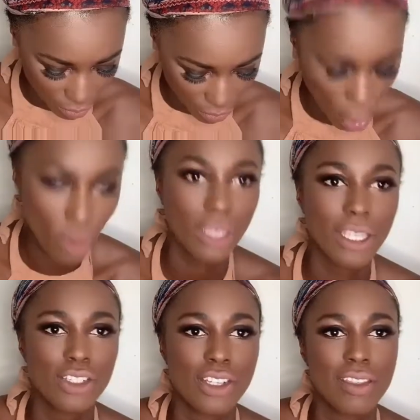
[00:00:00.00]
Totally
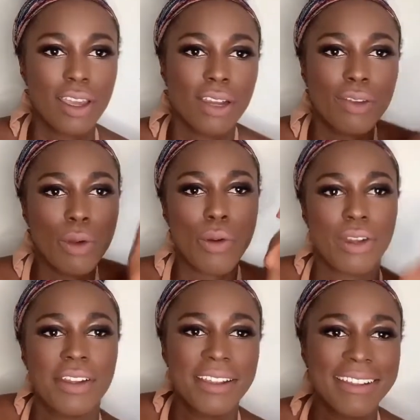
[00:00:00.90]
just thought I
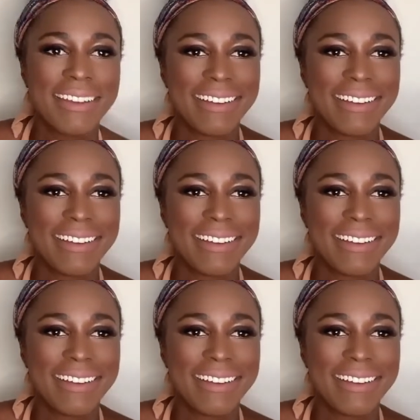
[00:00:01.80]
recorded.